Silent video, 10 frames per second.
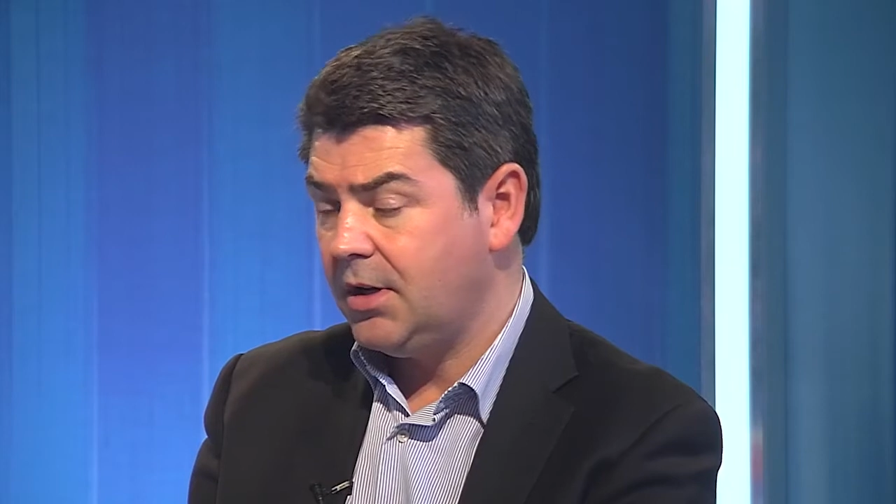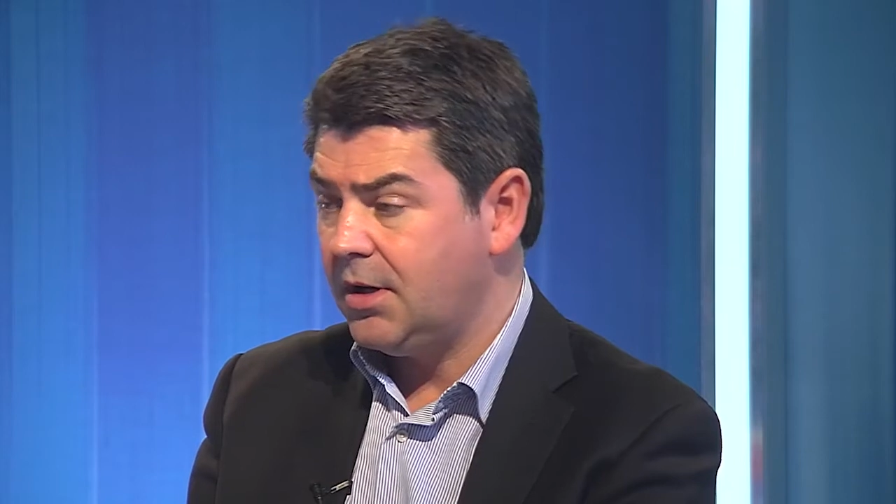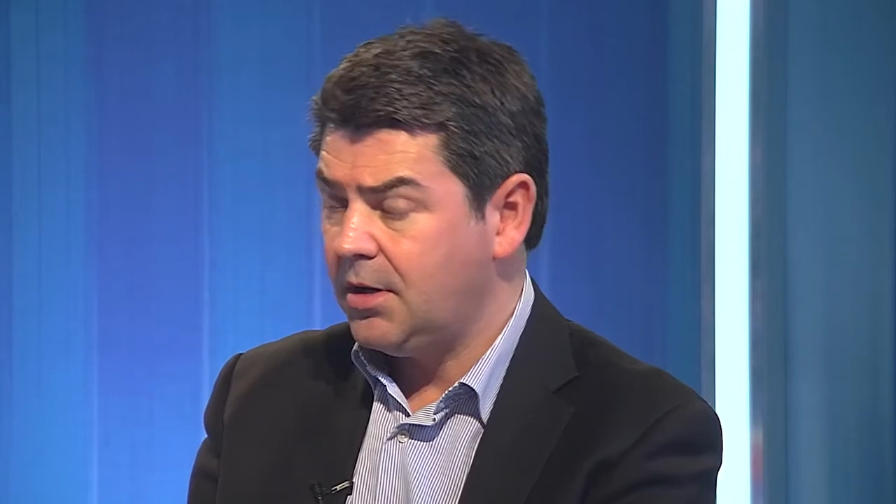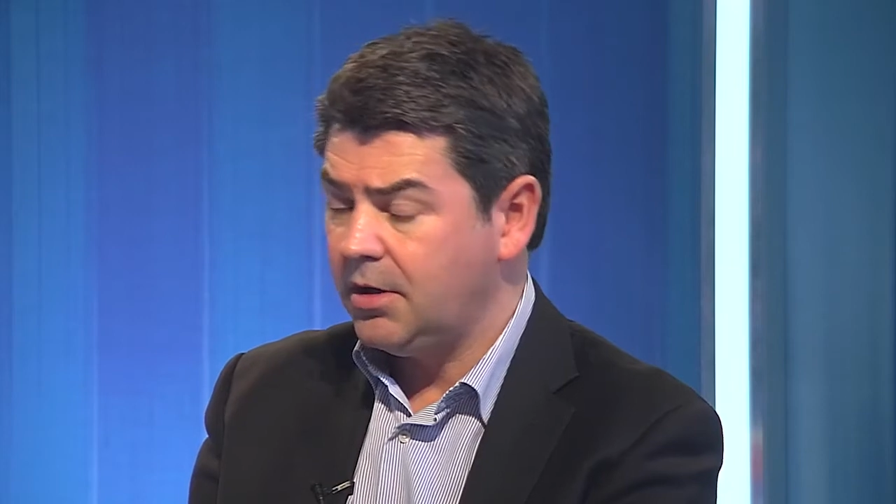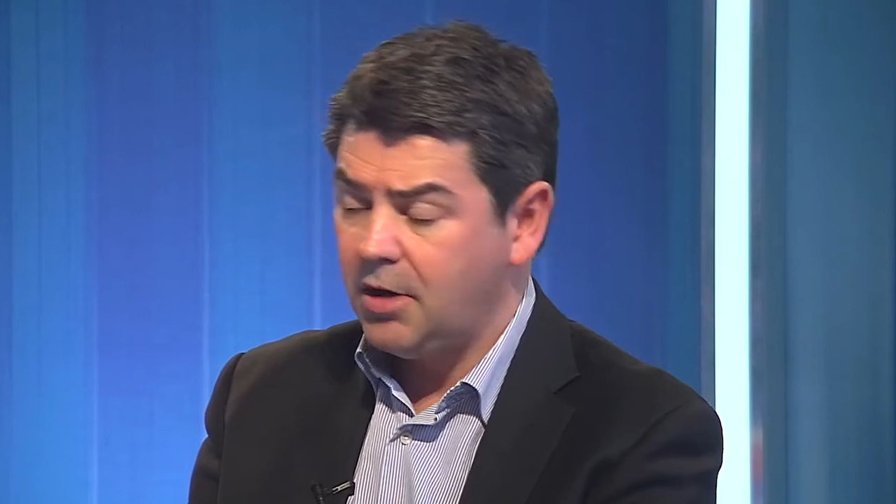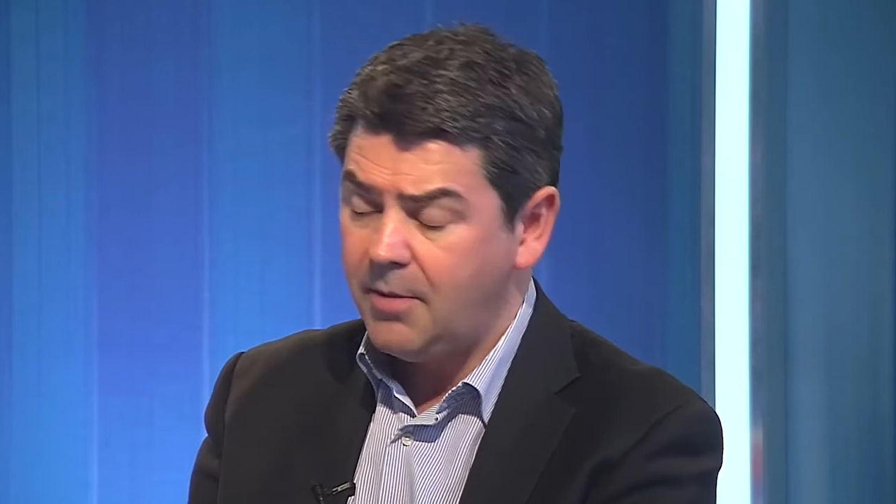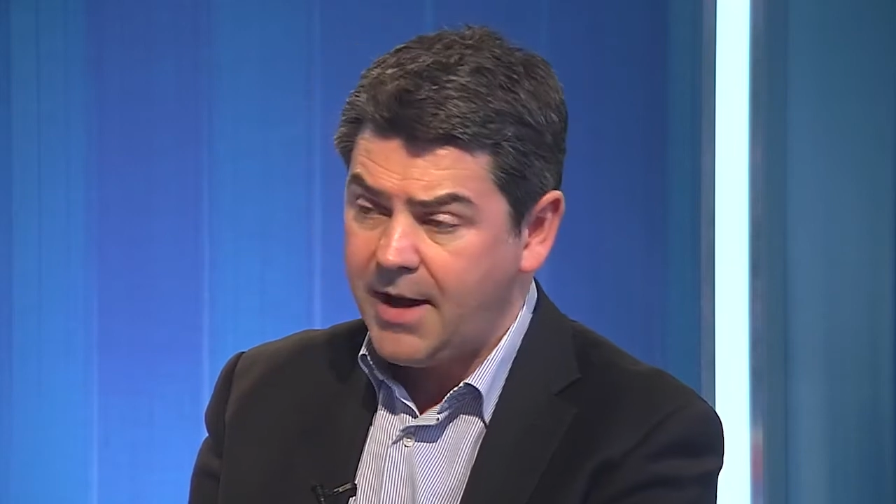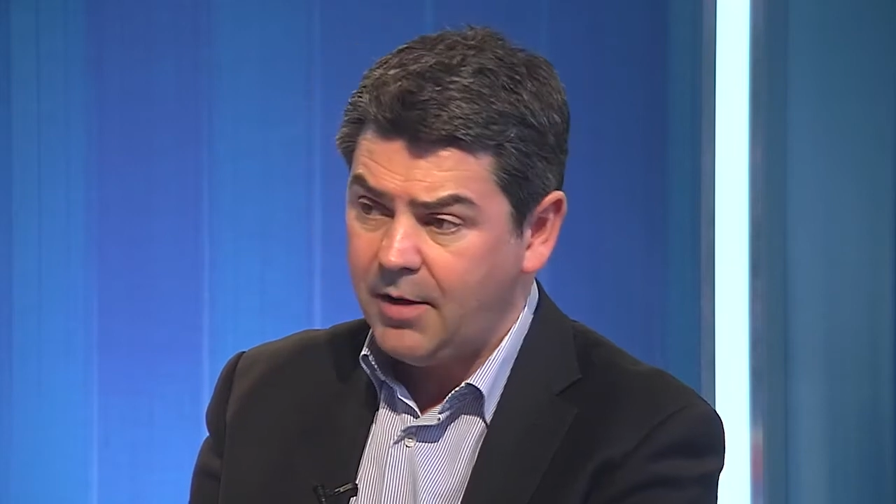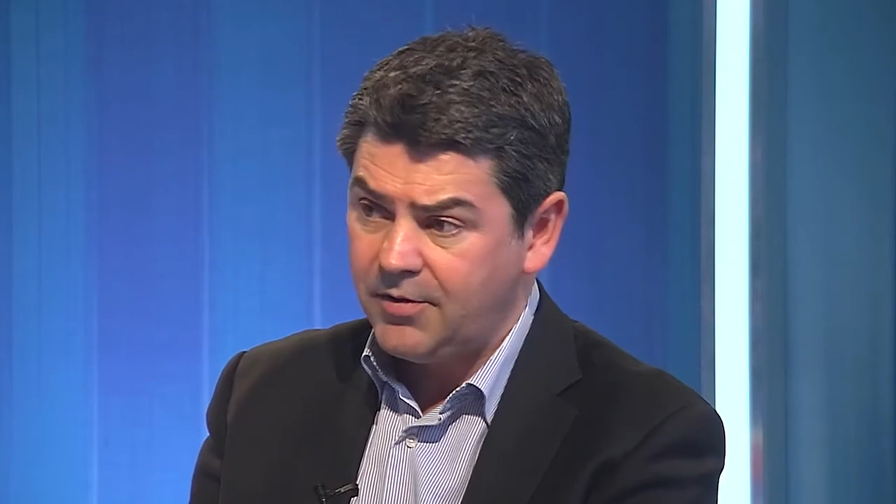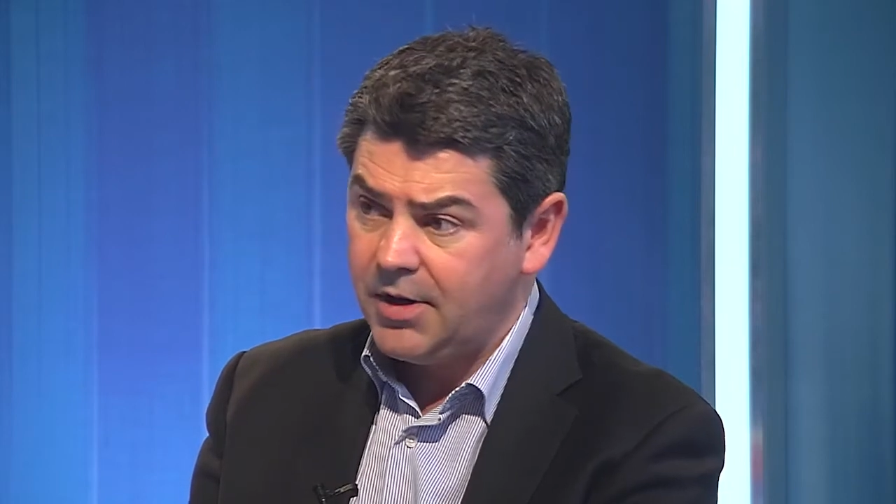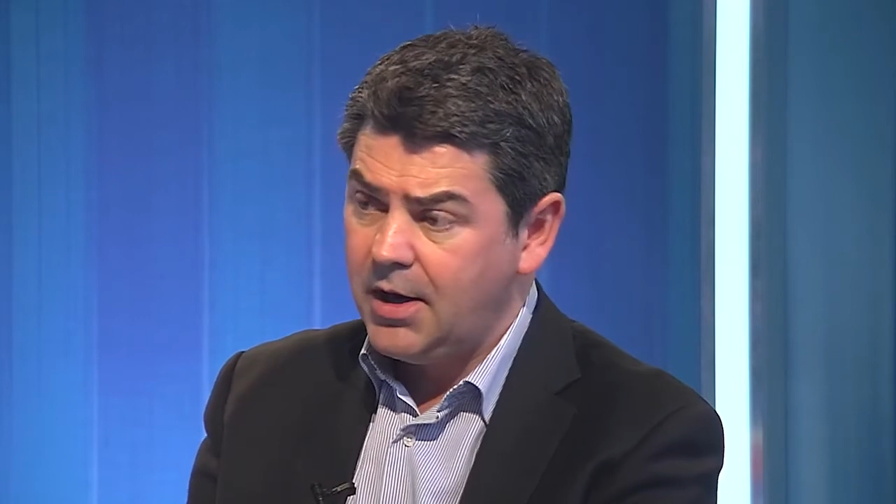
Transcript: and come out,